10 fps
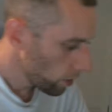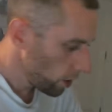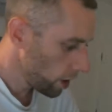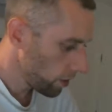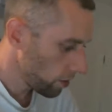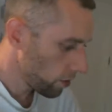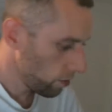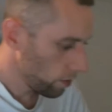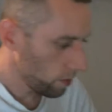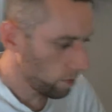Anyway,
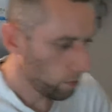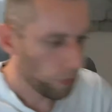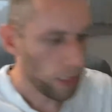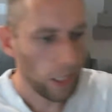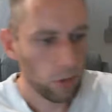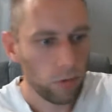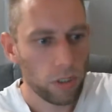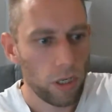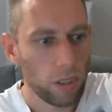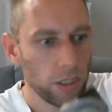so the actual
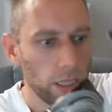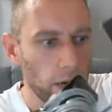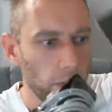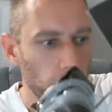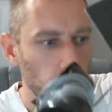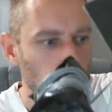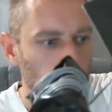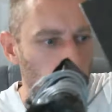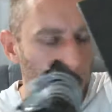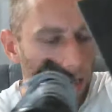charging area,
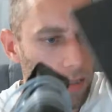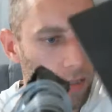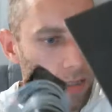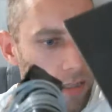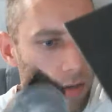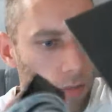I had this solar